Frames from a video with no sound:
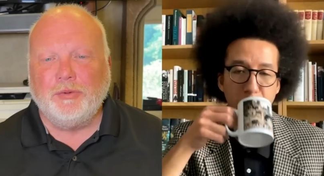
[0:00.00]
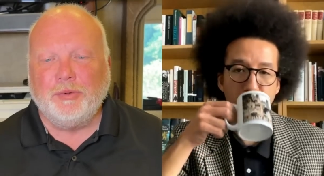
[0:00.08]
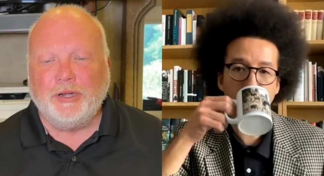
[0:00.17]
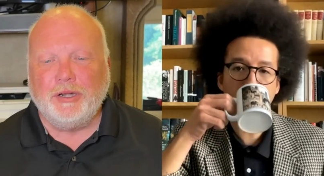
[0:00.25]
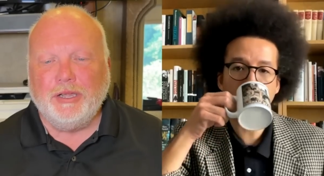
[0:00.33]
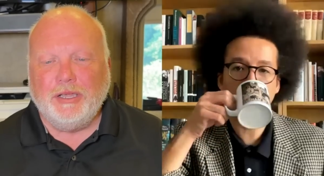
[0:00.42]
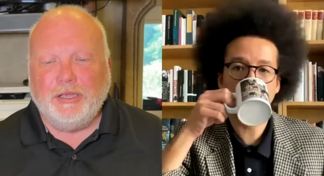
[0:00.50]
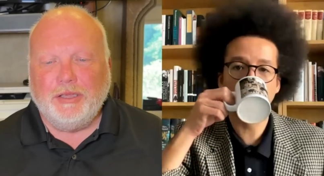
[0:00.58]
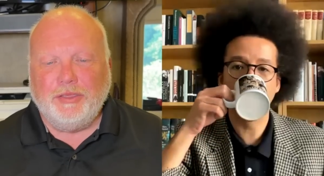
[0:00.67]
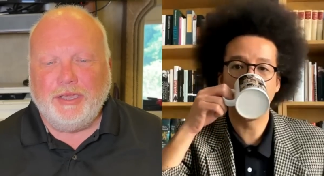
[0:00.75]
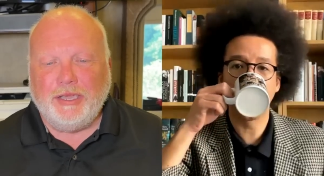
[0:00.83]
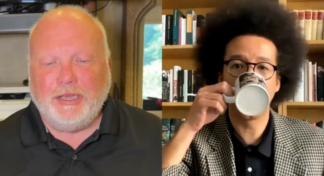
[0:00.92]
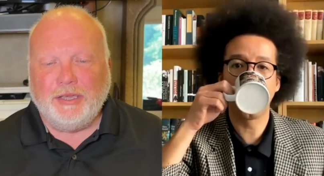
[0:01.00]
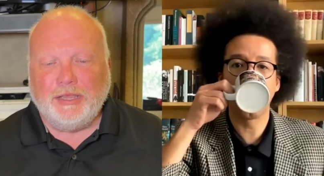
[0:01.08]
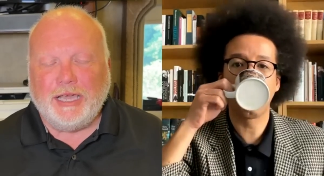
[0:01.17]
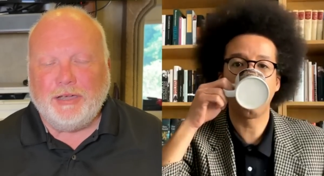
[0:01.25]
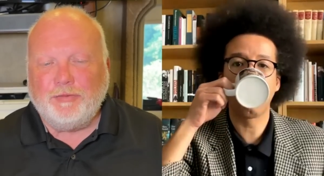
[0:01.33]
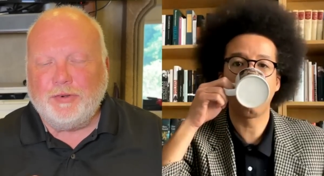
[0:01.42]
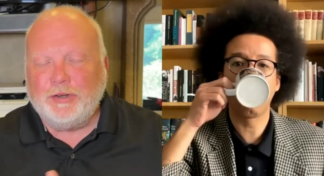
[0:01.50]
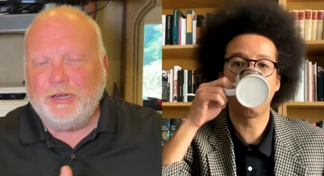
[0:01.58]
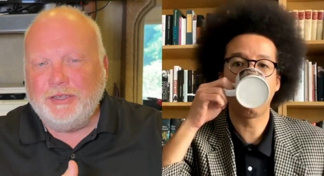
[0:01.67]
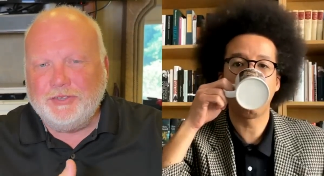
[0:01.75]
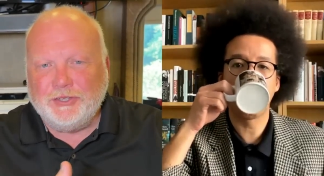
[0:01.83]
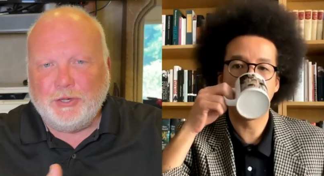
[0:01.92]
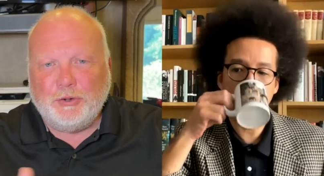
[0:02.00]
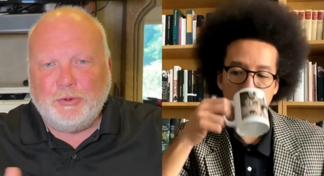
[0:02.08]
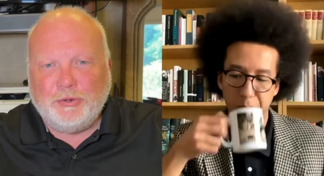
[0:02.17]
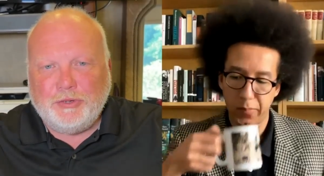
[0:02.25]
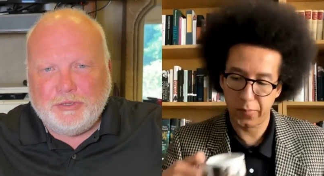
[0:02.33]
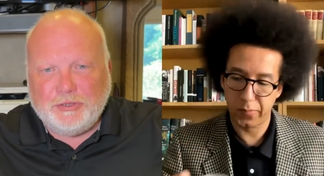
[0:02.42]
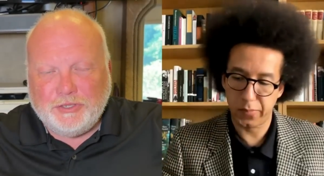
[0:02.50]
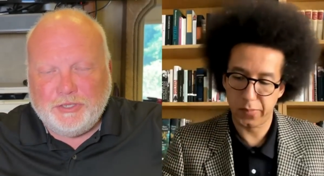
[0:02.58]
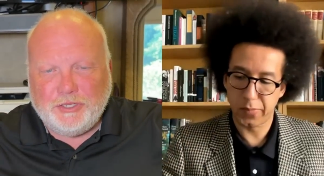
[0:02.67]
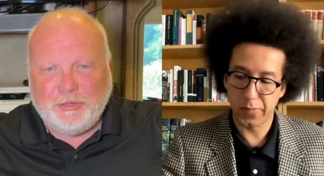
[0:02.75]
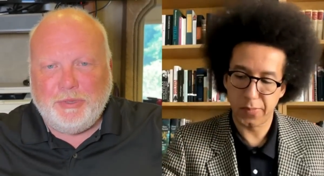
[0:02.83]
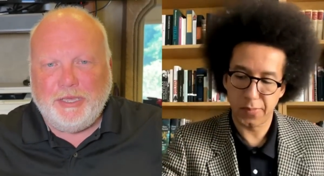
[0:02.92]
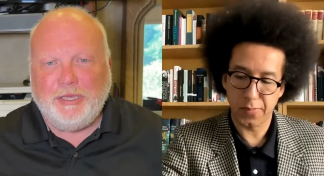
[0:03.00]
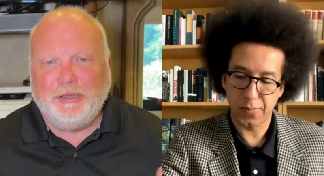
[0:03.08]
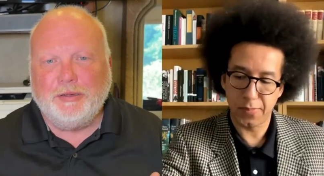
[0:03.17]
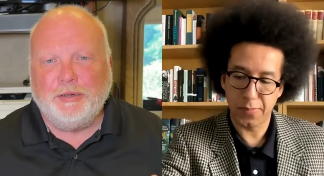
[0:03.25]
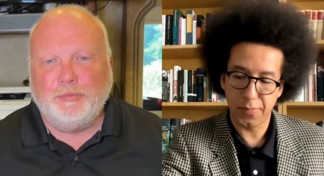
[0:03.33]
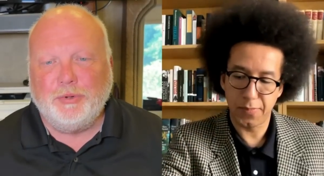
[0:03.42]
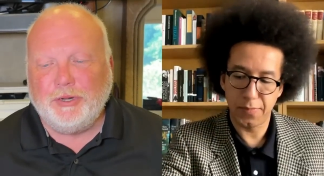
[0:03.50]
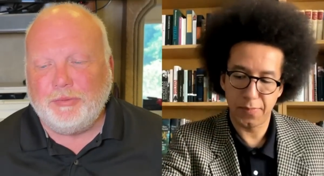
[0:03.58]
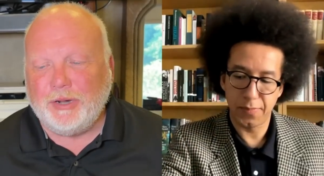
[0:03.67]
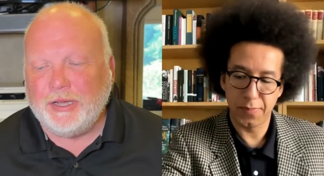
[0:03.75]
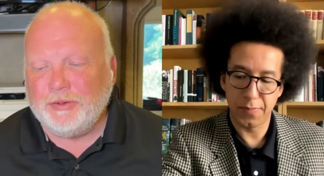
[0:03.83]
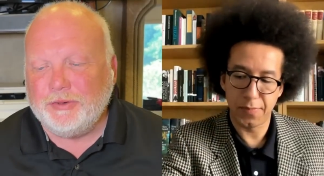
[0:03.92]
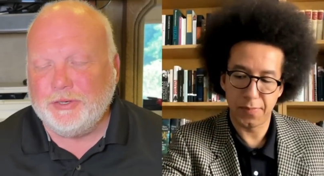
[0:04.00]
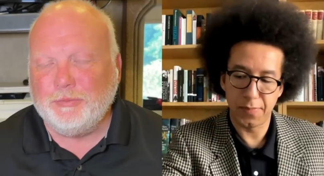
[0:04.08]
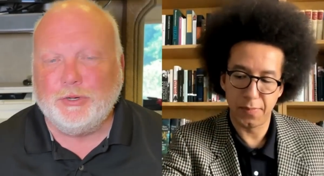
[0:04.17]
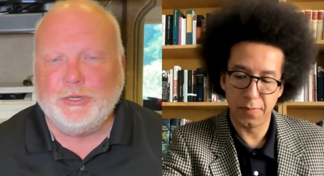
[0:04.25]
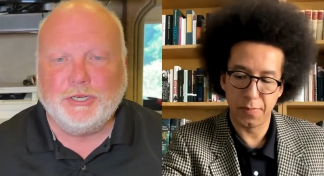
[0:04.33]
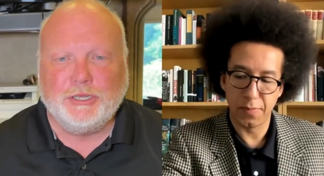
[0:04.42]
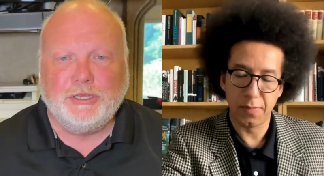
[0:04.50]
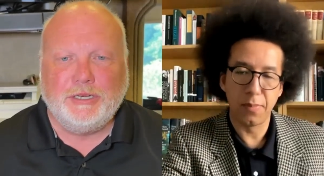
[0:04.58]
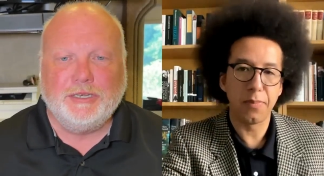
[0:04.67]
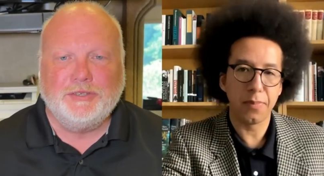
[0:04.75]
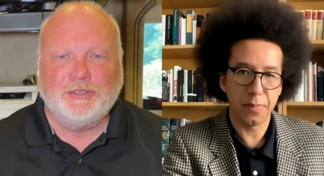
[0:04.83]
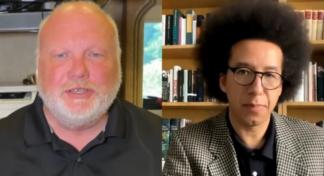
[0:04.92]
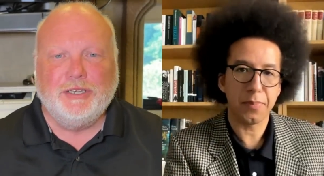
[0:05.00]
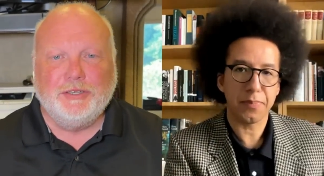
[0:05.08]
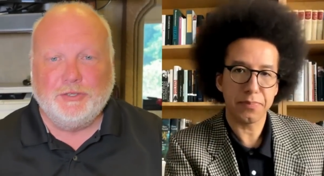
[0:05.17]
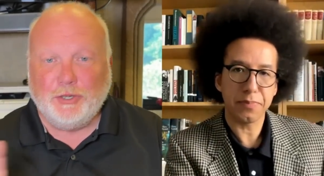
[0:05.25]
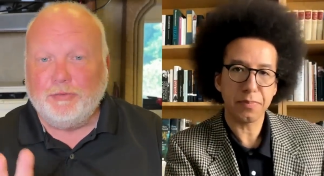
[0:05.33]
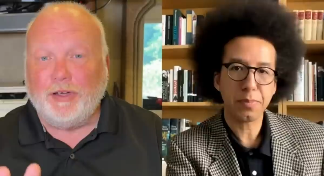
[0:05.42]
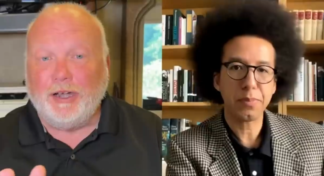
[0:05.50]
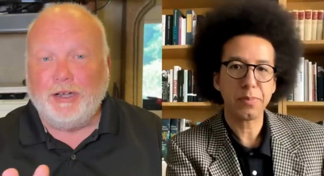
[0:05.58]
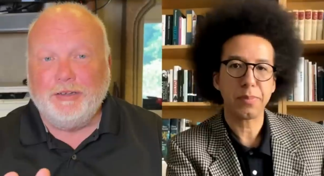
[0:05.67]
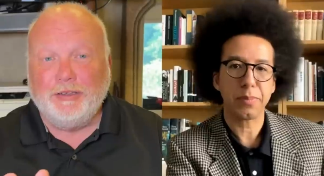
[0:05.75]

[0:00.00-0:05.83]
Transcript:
Speaker 1: where they allow for a zone to be uh, put around abortion clinics so far.